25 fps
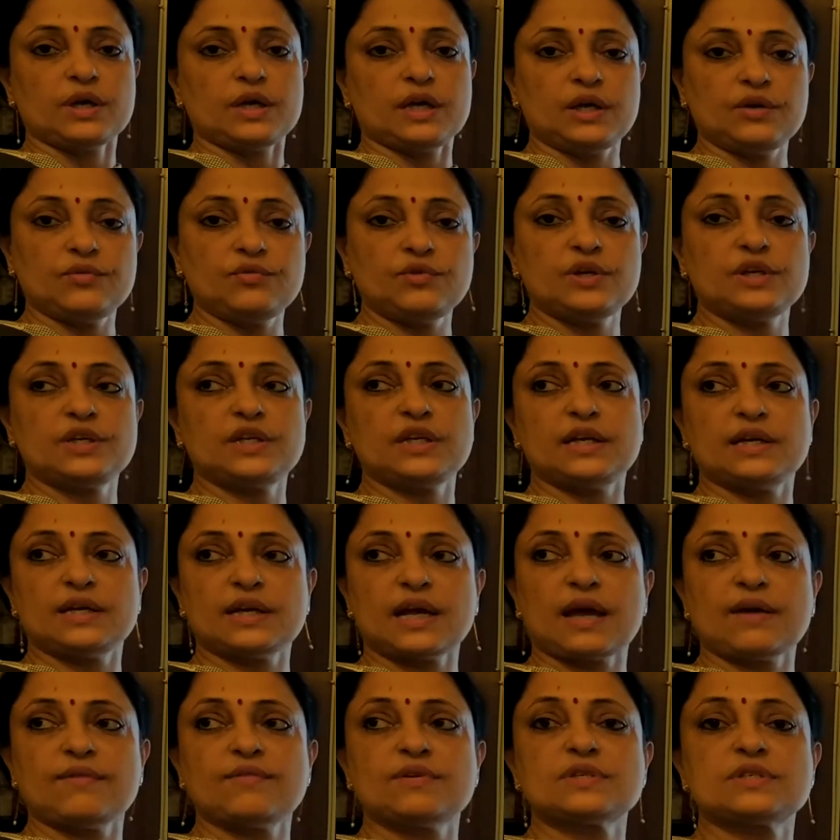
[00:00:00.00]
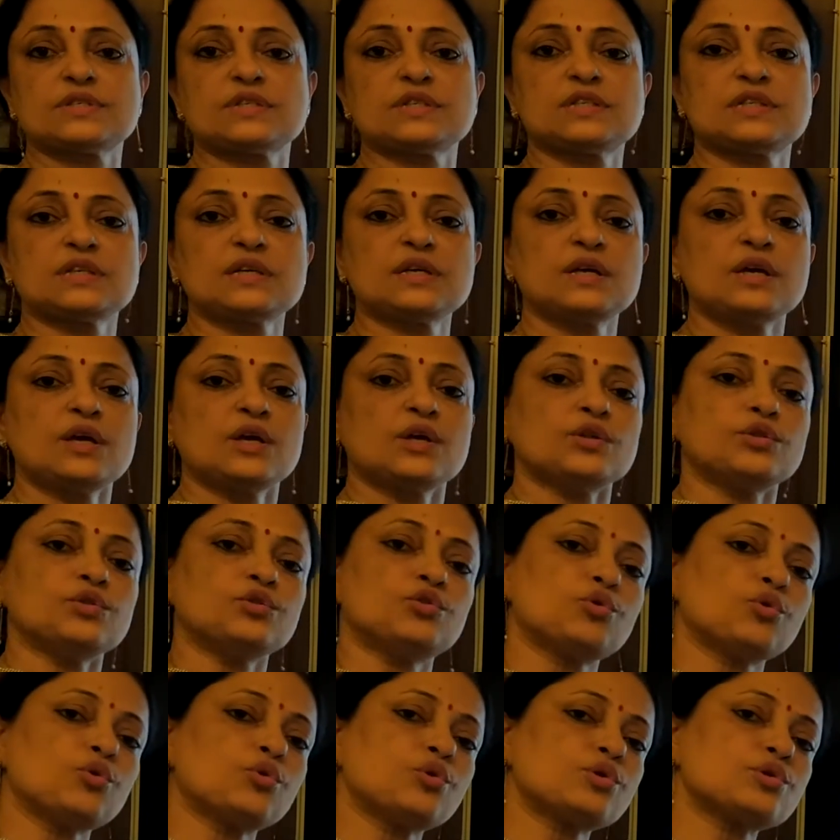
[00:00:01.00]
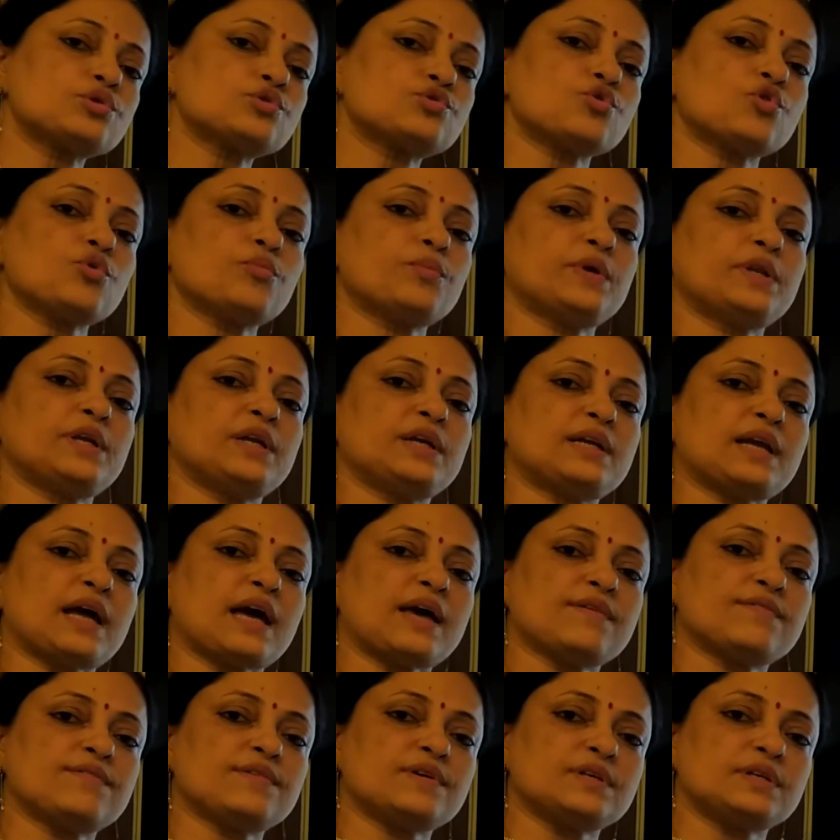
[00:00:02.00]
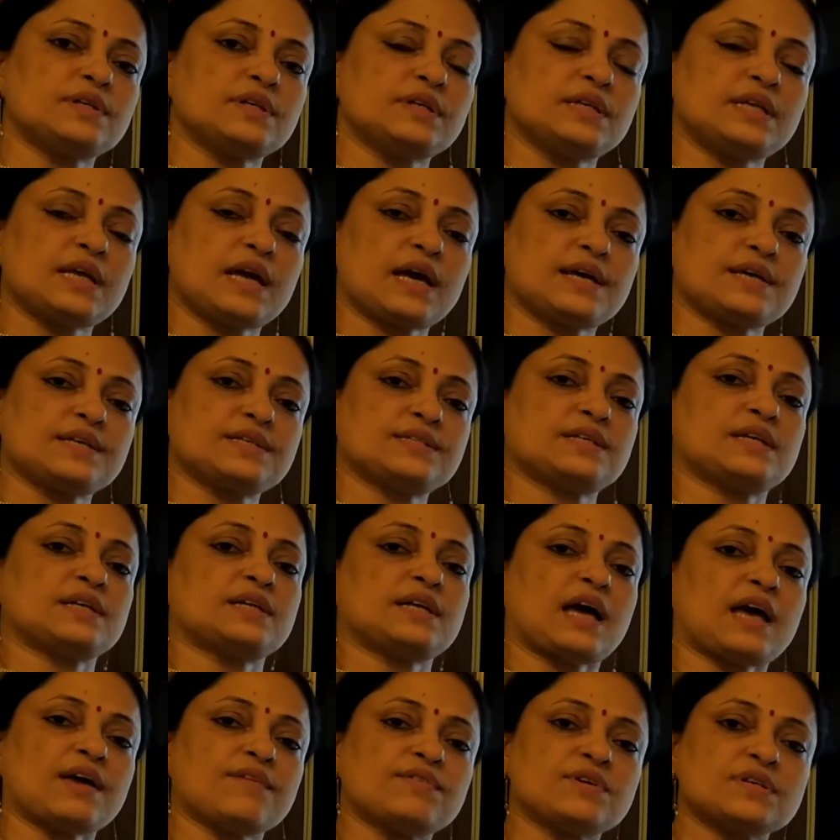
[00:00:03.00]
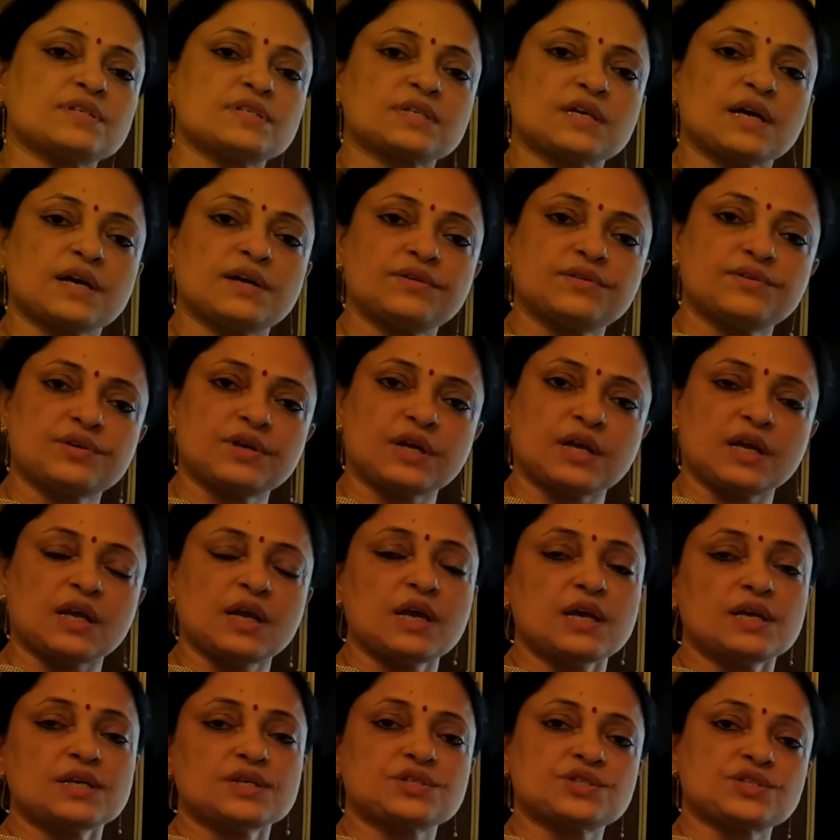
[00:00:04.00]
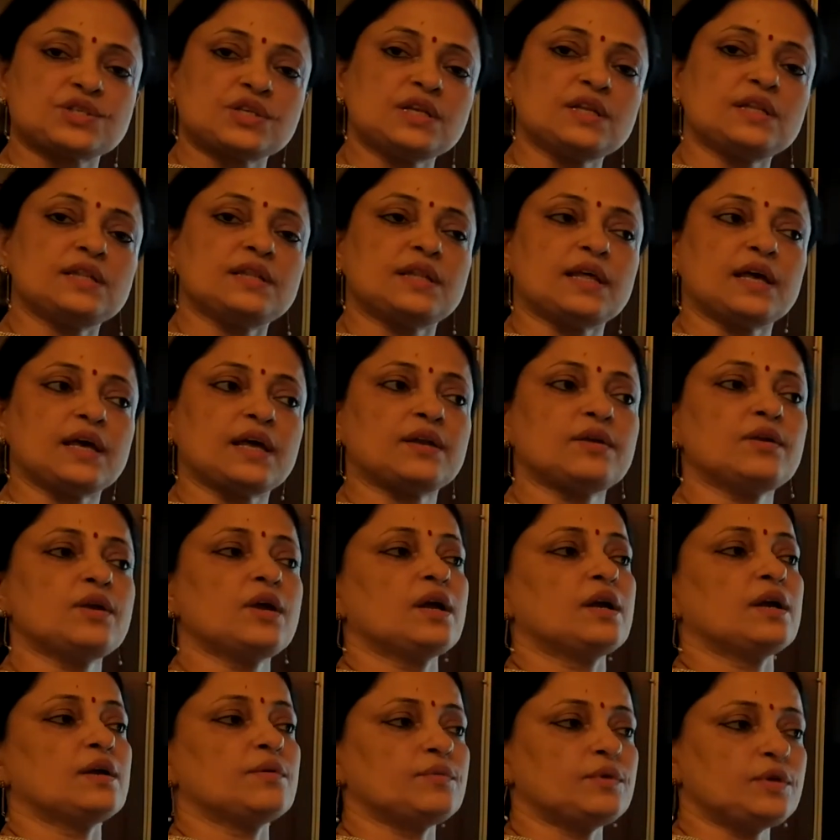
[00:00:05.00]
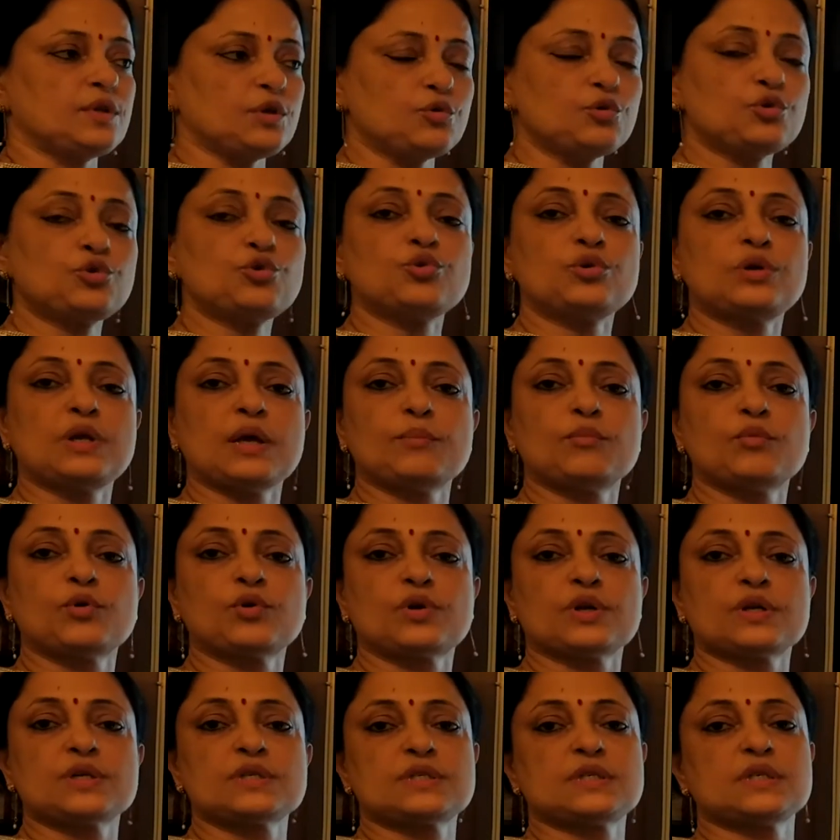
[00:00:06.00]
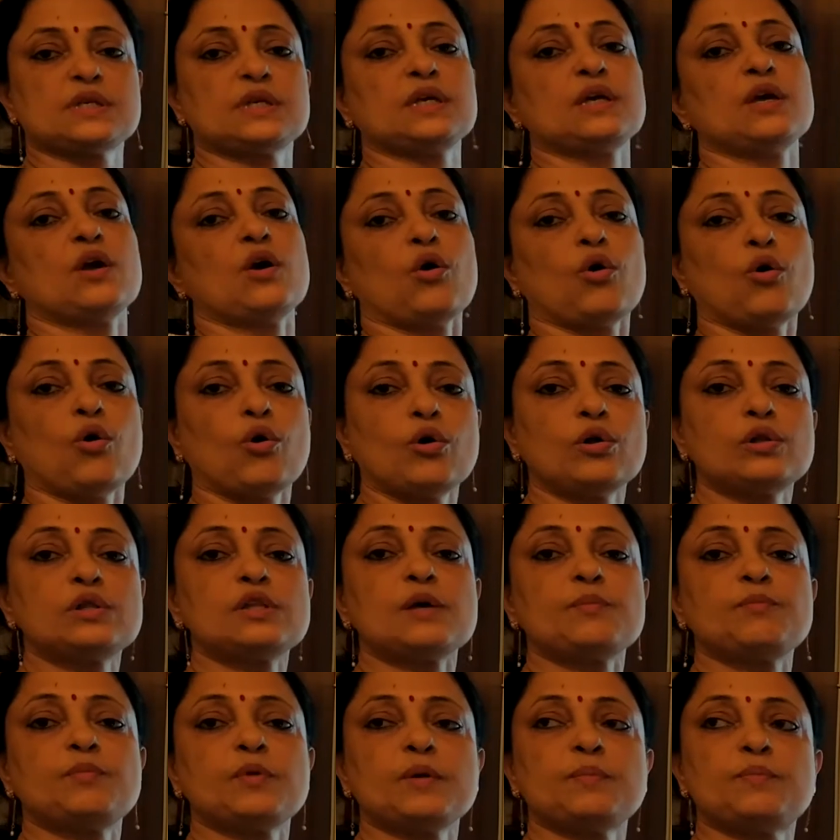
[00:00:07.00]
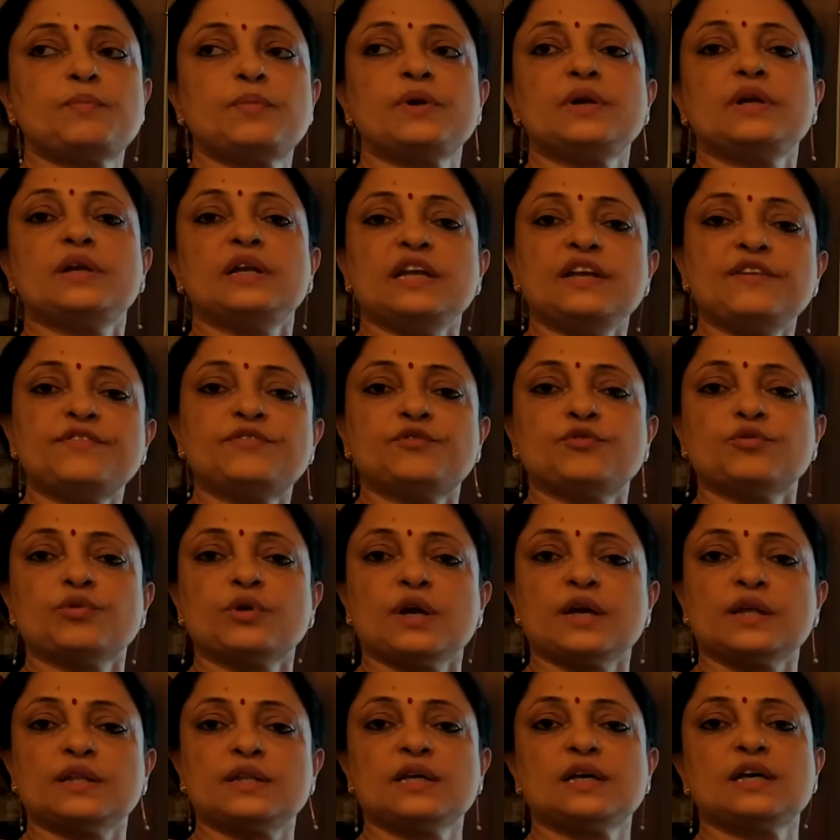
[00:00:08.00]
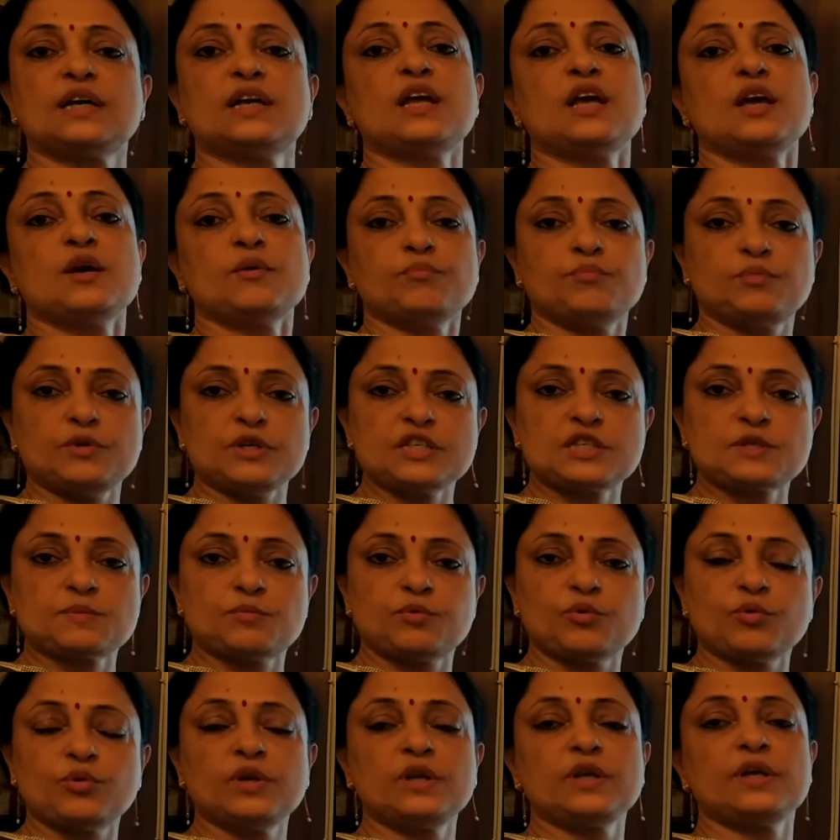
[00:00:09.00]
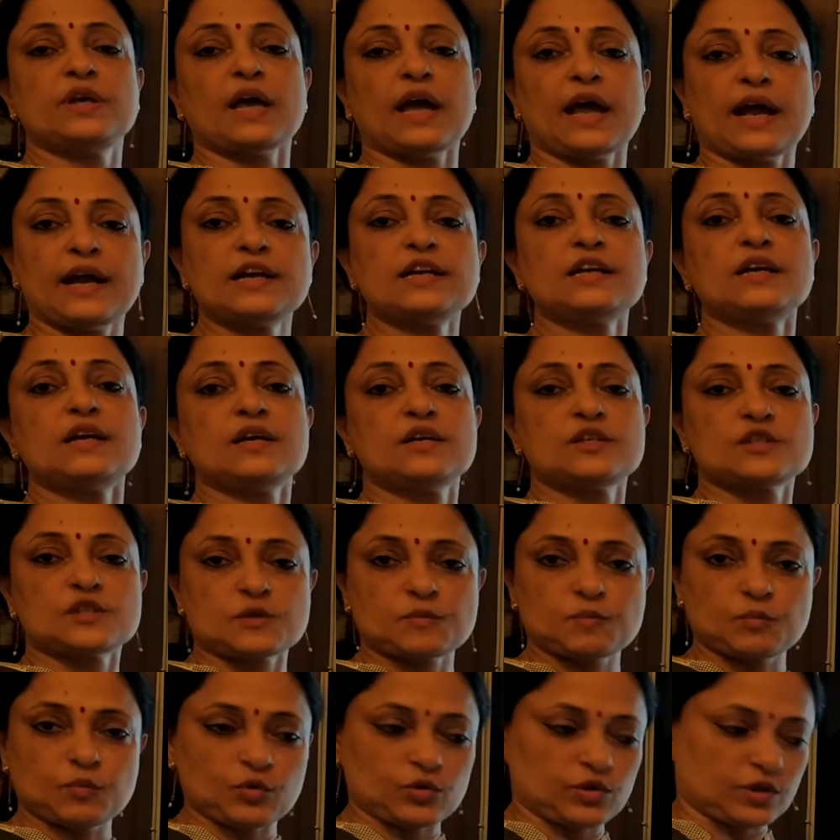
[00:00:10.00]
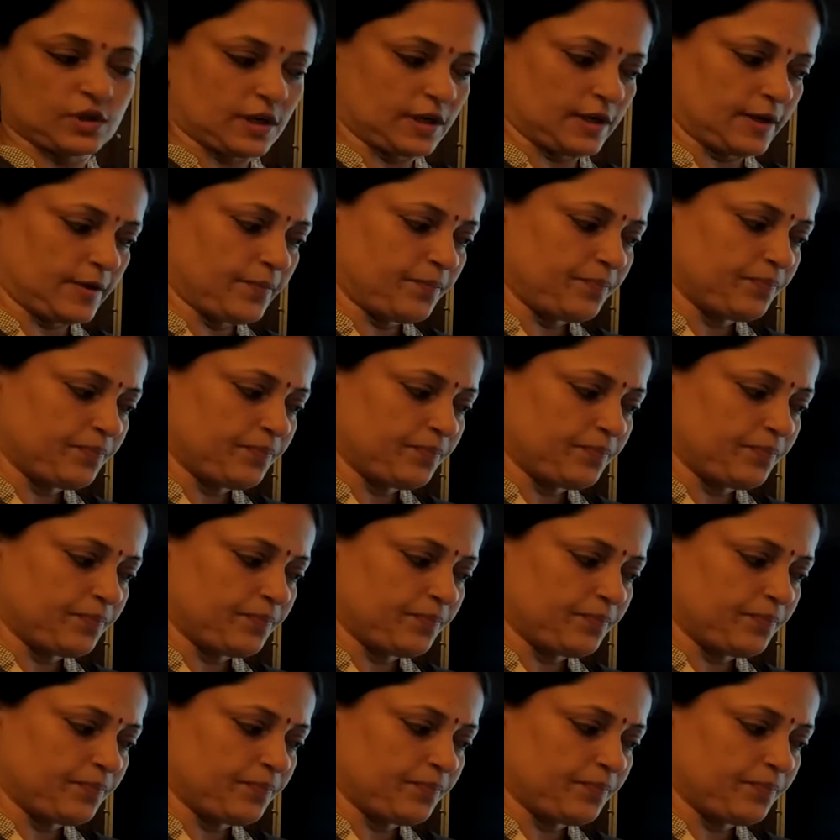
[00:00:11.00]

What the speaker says: Unity in diversity. Though so many India is a diverse country, still then due to democracy, all the people live together peacefully and smoothly.